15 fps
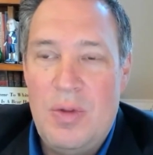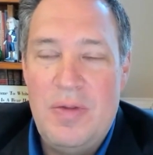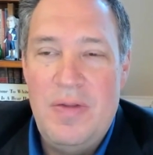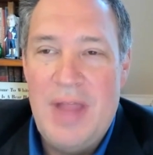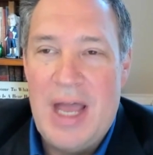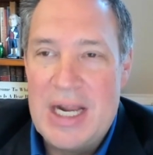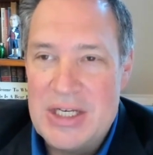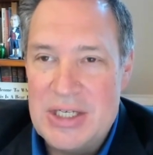
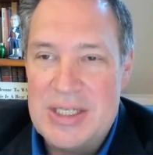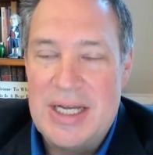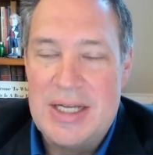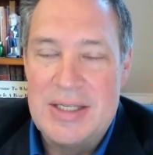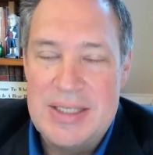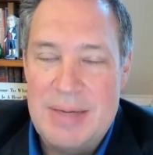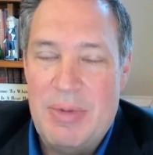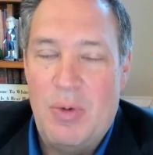not just
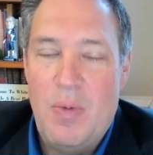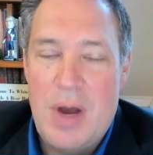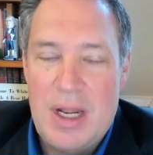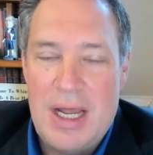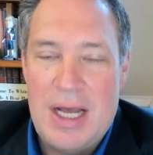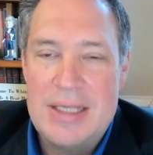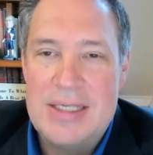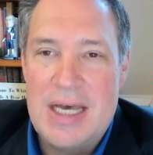outside, but well
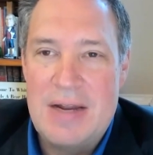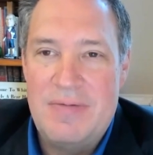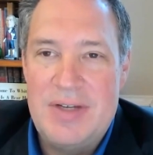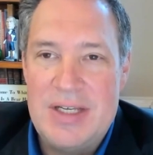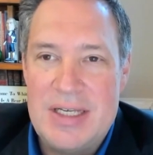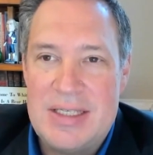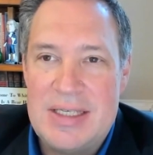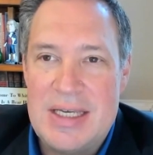outside of
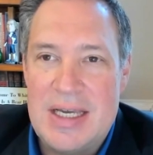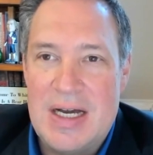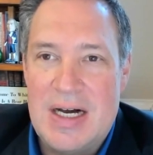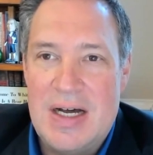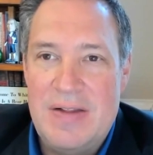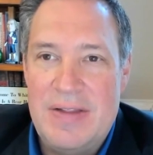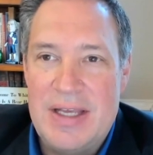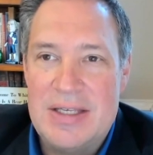DC
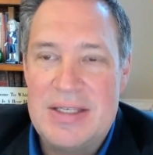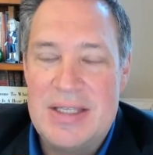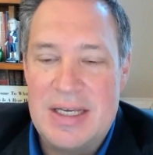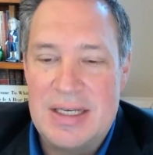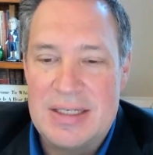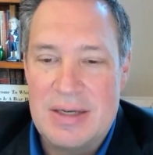on these things.